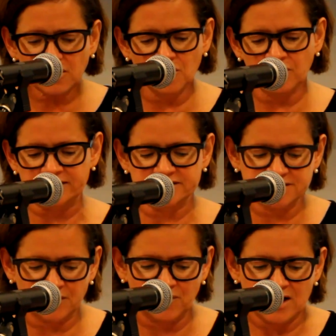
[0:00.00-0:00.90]
All right,
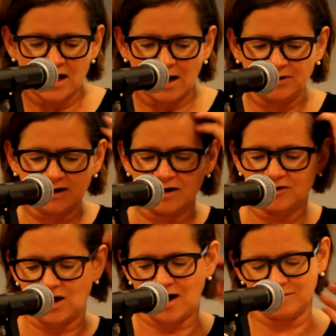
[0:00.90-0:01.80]
so I'm going
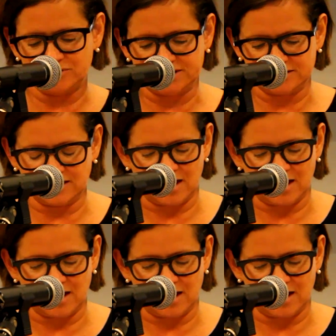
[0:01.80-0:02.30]
to just